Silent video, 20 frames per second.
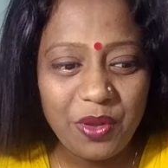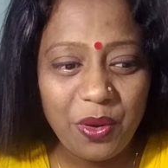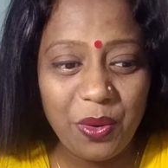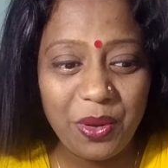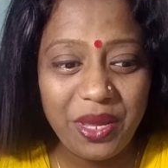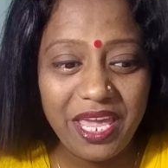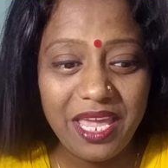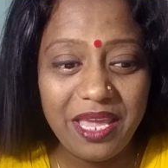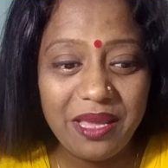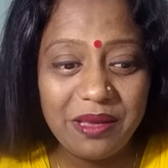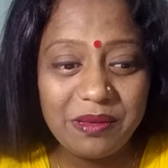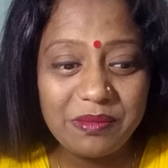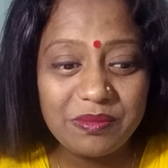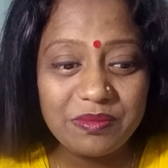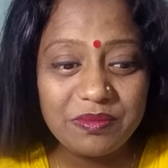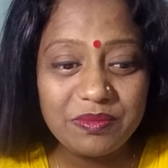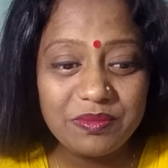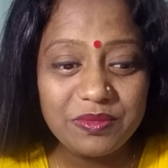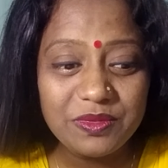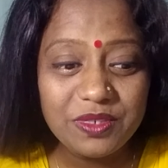Okay.
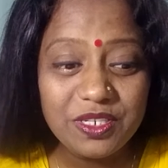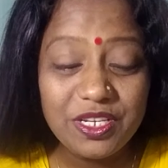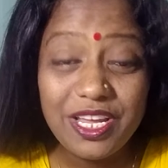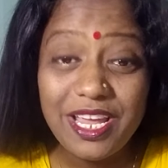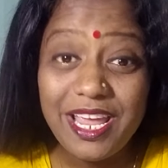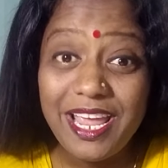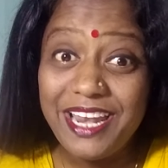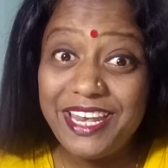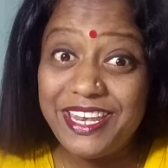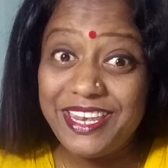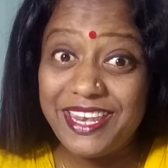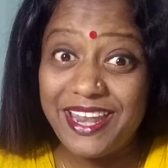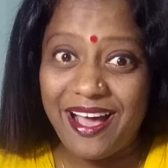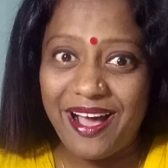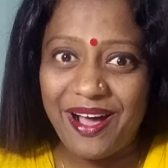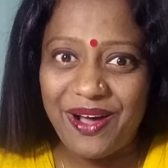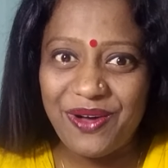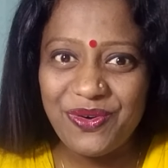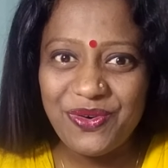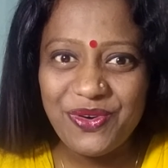
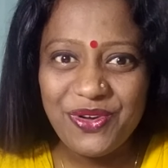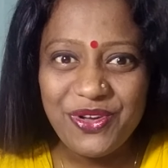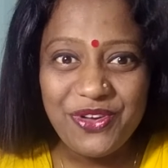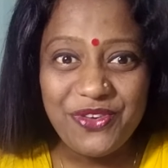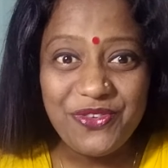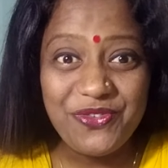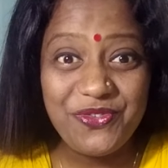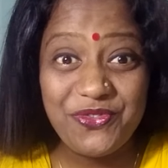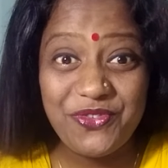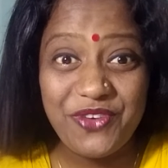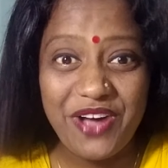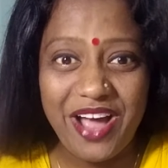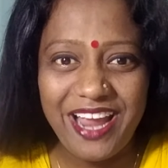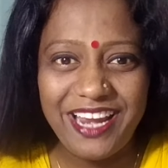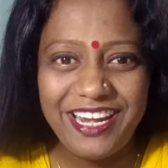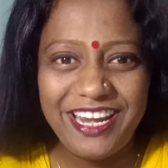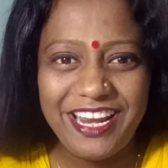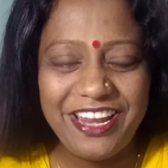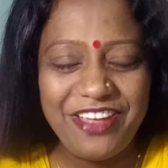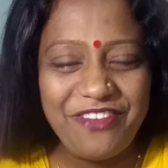Now,
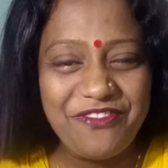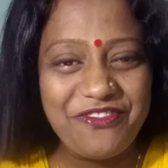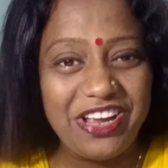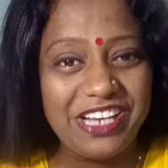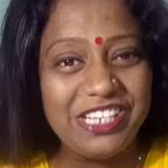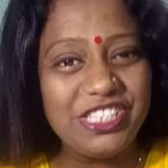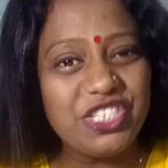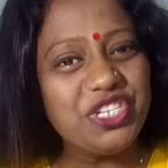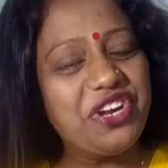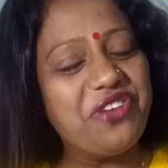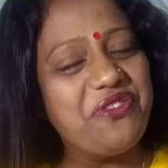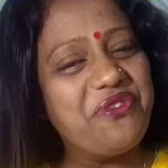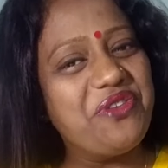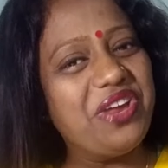finally, when she